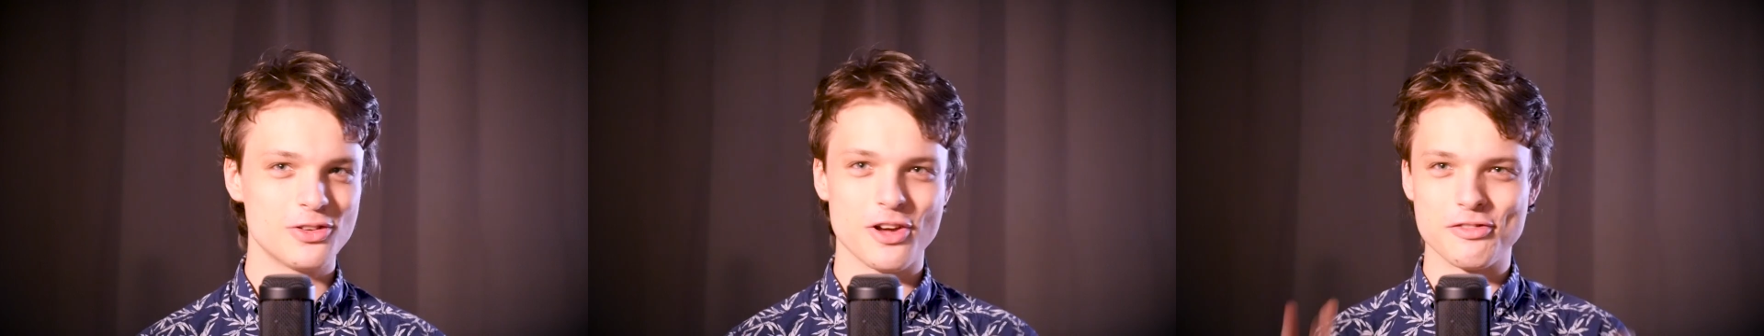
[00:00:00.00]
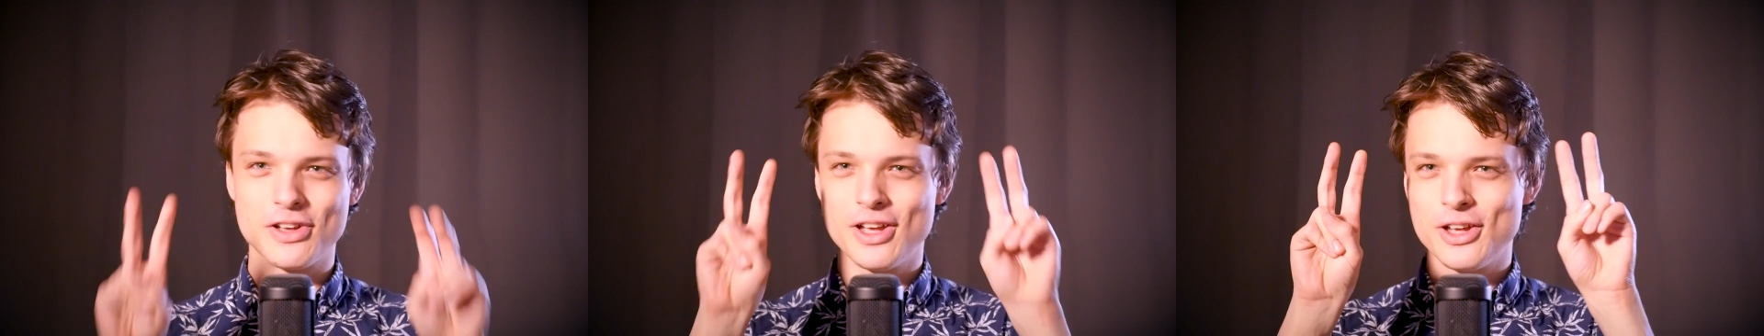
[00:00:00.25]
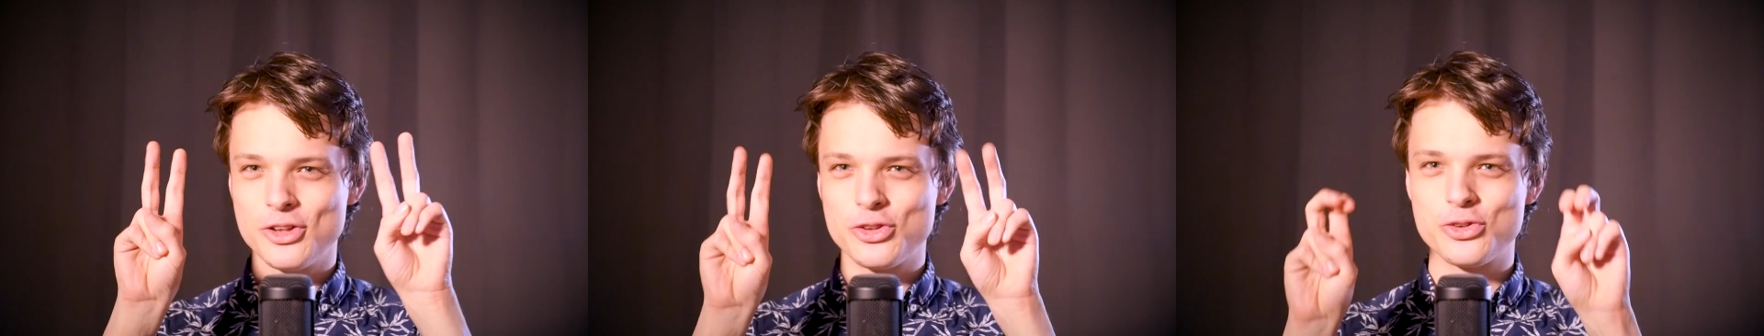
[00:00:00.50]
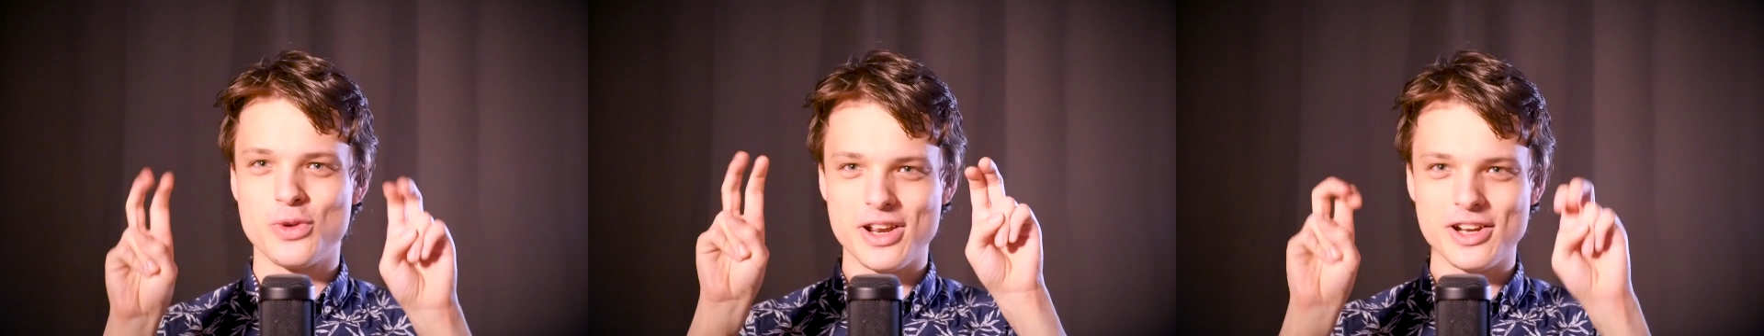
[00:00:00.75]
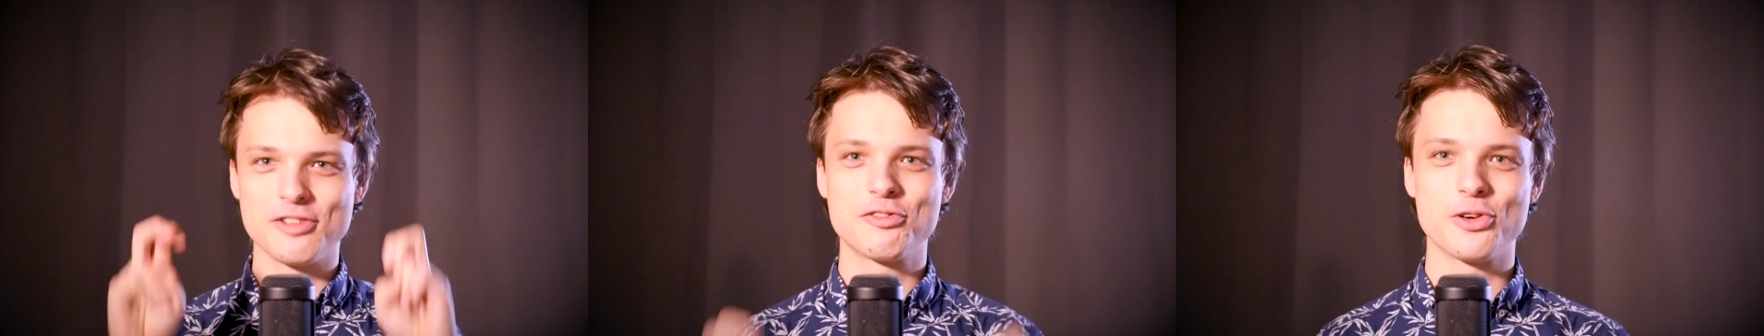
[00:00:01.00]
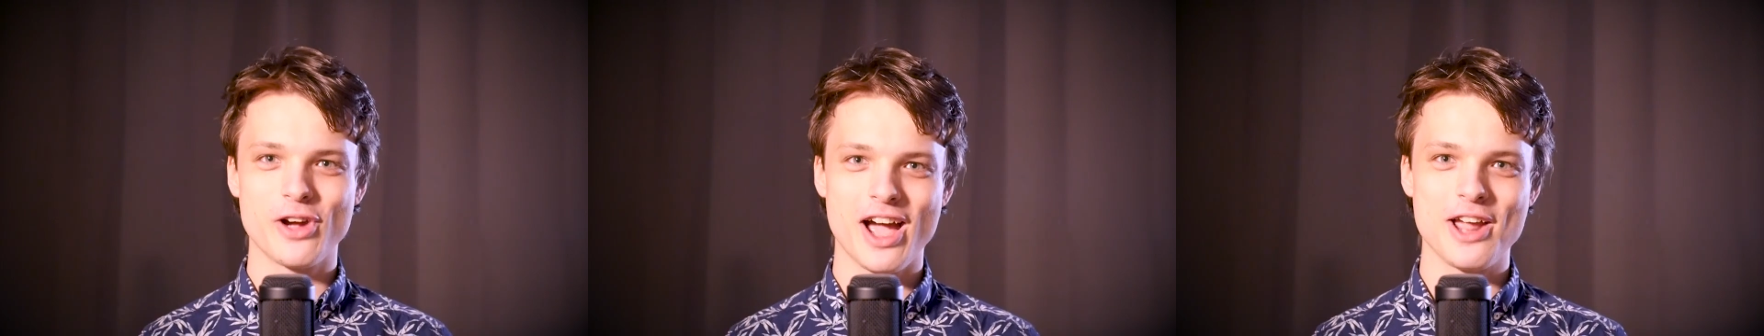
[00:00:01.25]
of straining
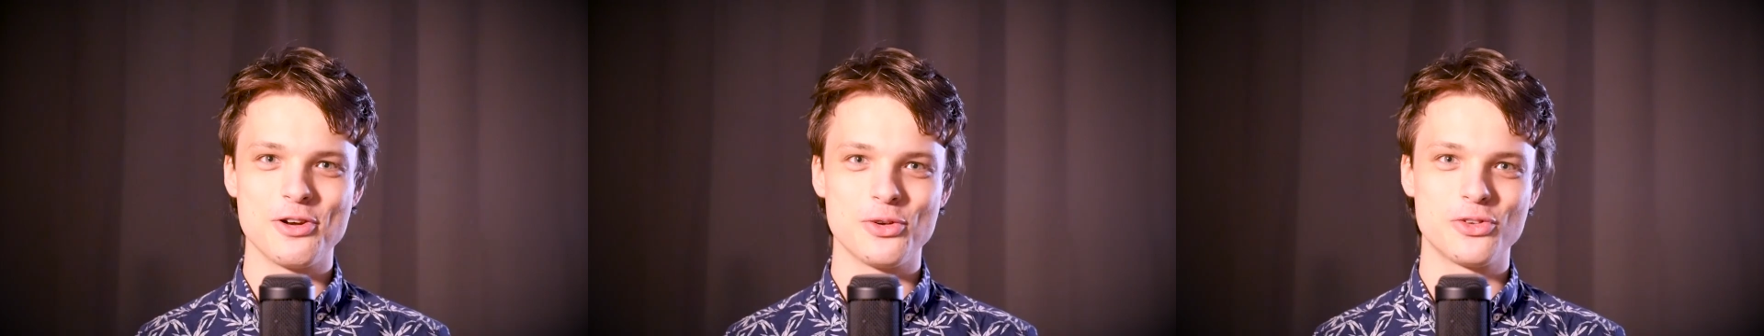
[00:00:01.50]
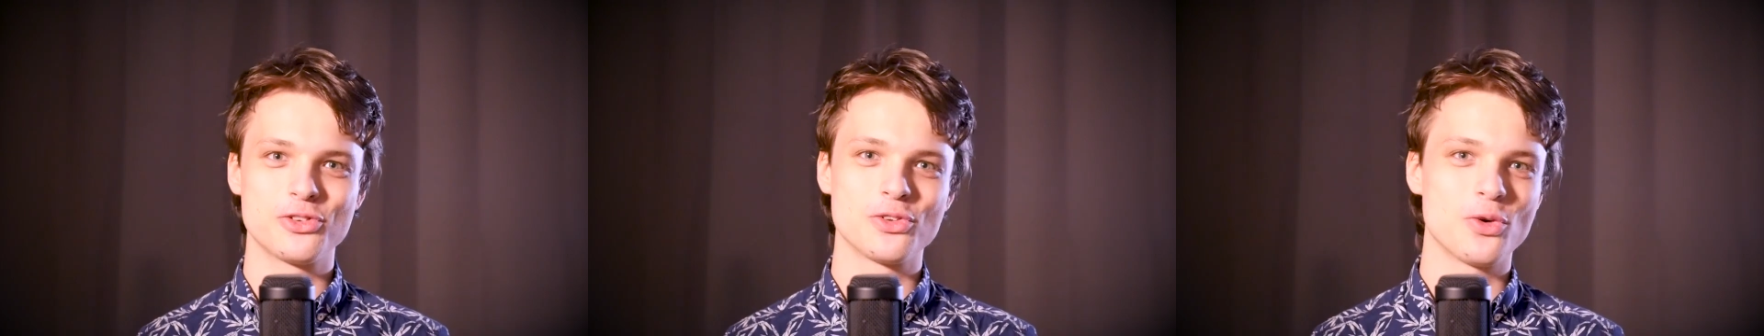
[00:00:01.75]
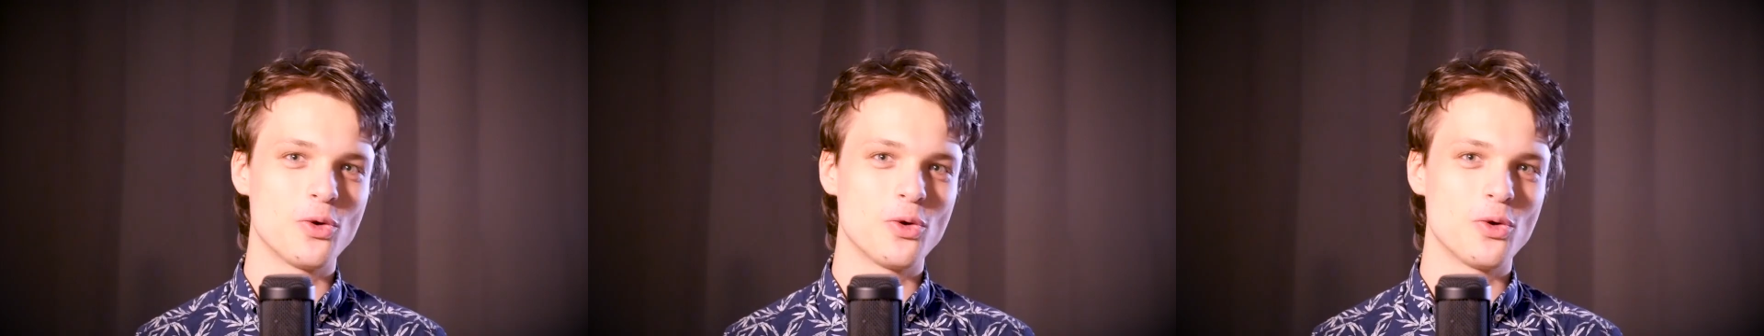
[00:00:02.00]
for high notes,